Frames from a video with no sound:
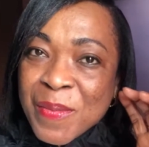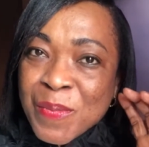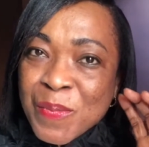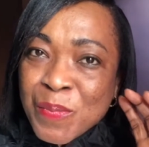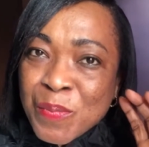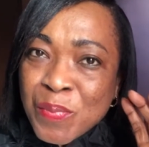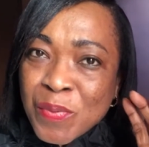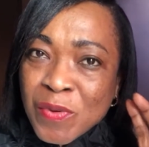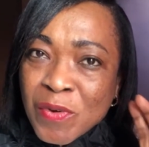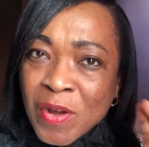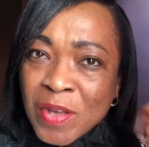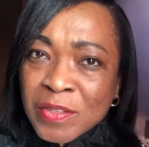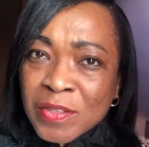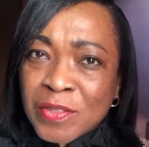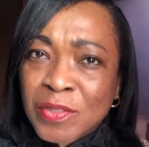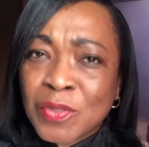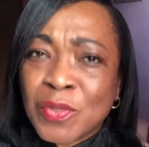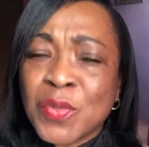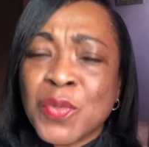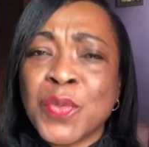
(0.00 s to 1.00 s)
brought
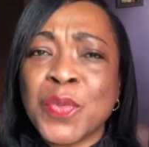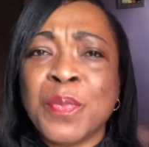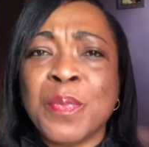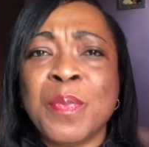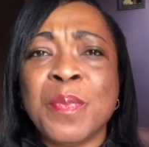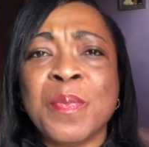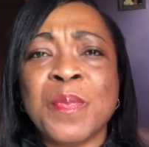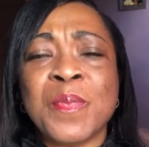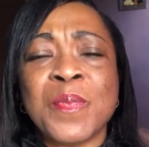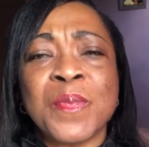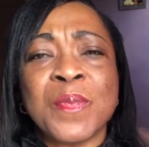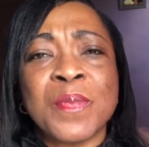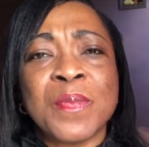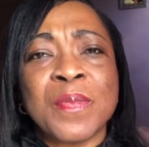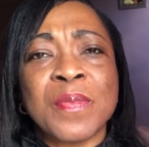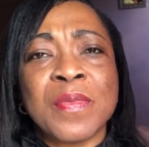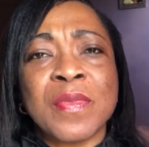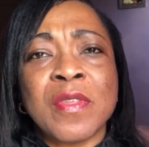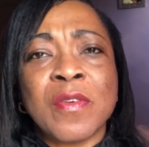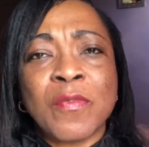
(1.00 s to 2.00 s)
to
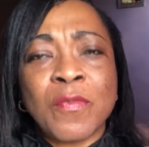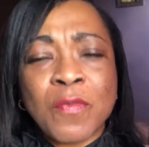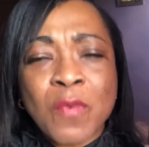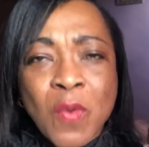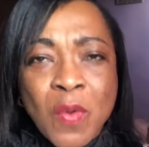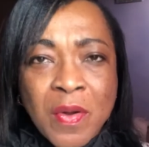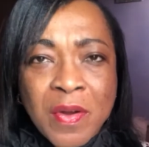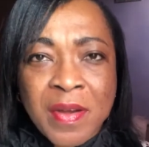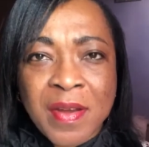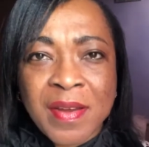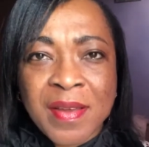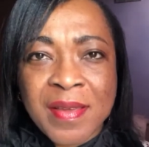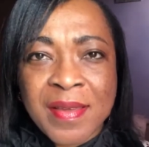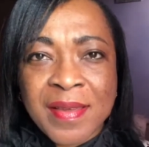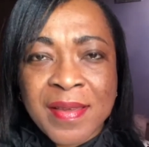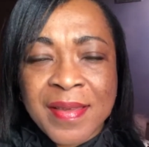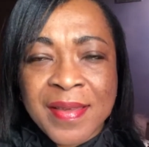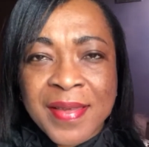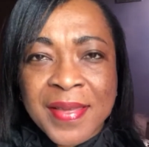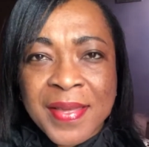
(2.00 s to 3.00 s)
the fore
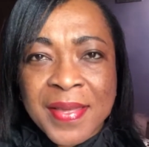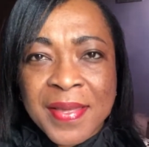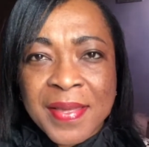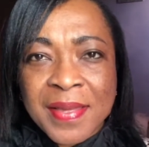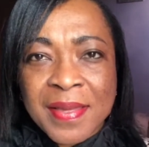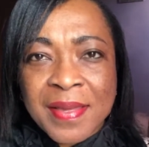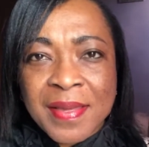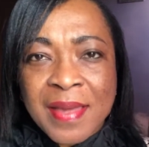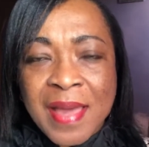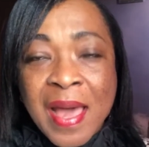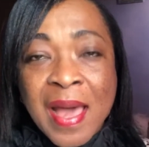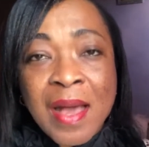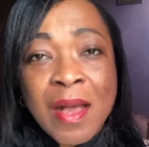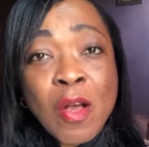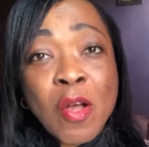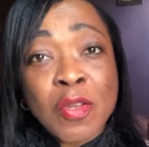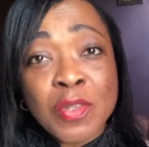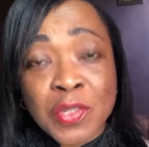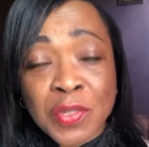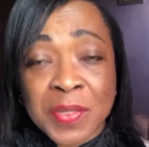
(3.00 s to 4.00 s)
our
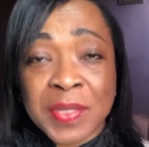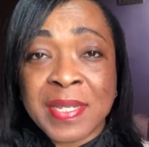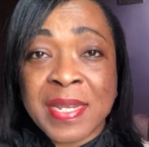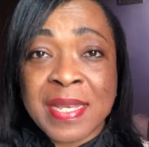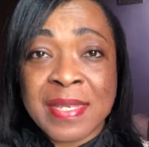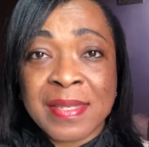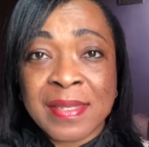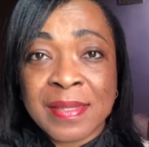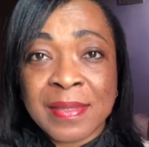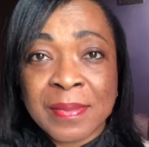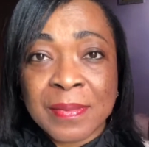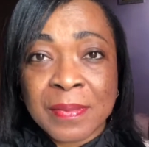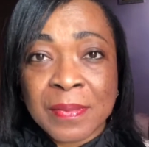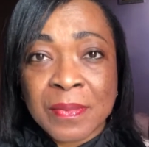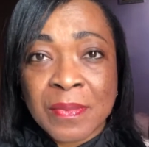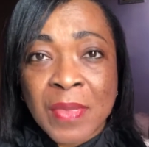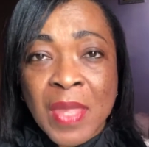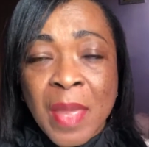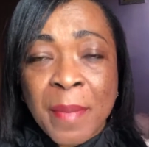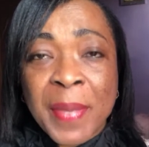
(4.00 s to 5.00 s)
consciousness.
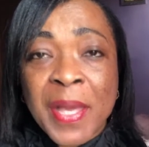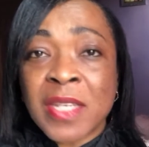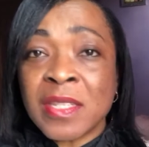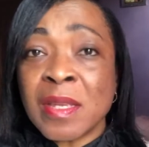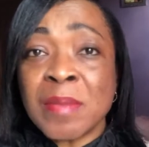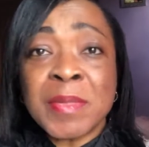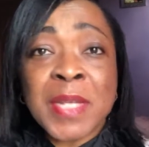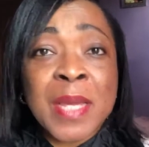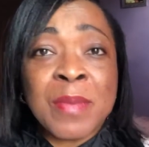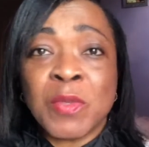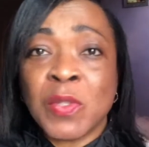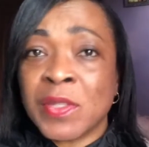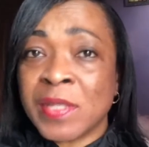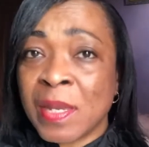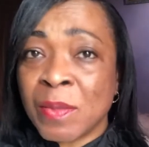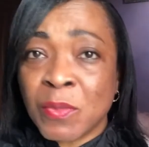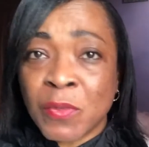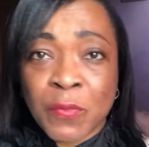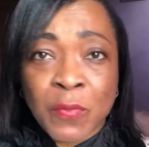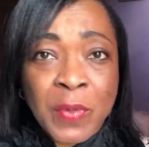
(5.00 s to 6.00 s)
Because sometimes you
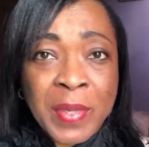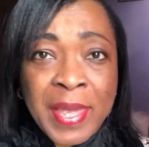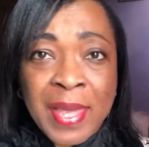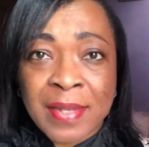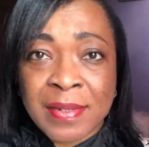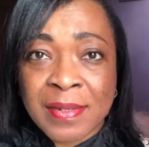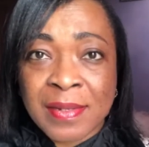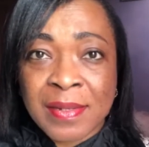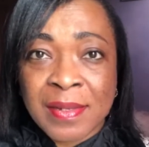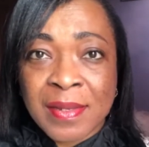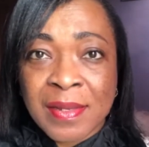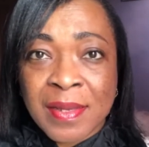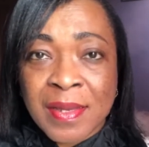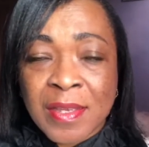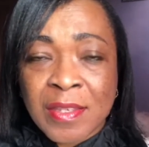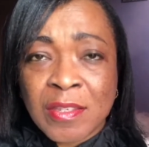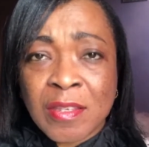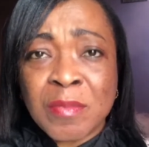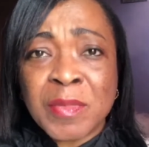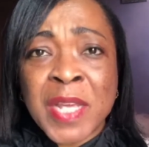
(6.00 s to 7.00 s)
tend to forget.
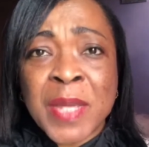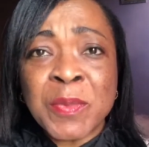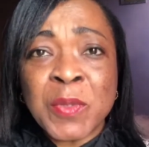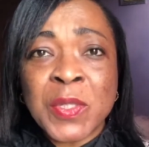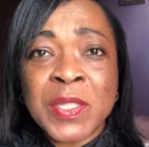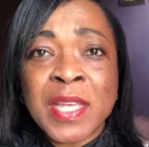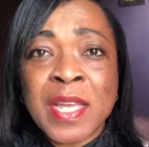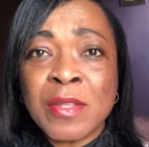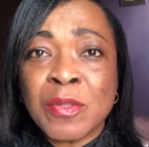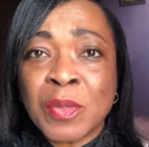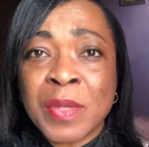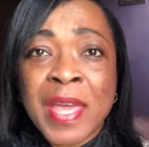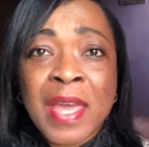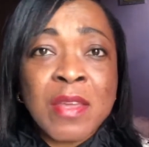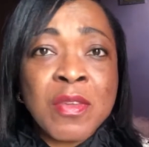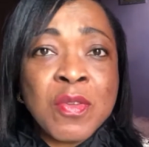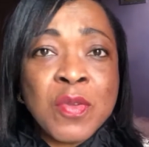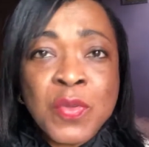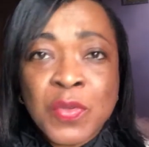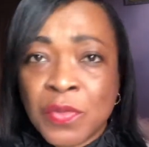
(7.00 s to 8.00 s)
Sometimes you tend to get
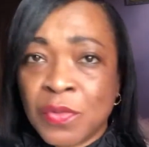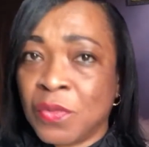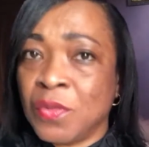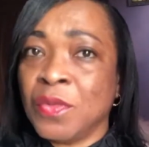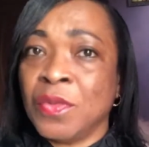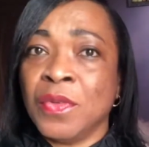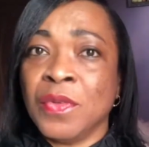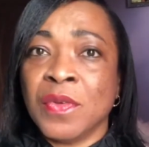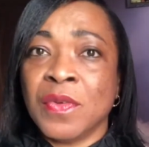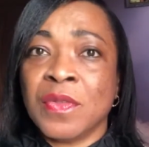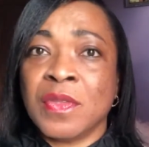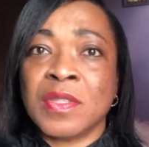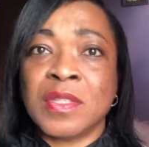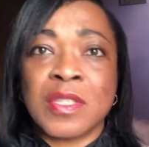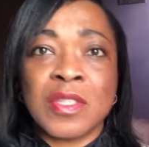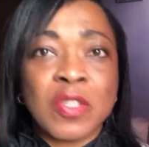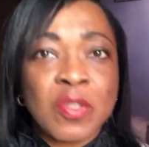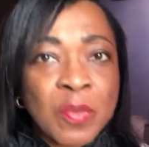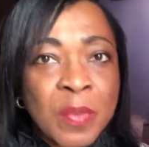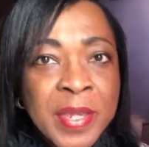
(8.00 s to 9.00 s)
used to the
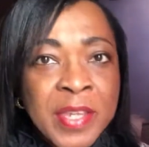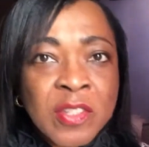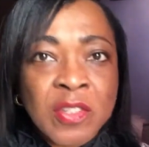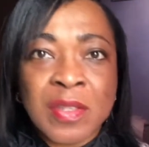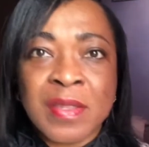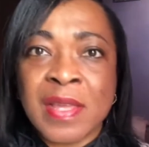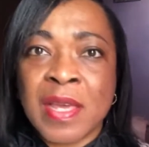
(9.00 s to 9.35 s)
situation that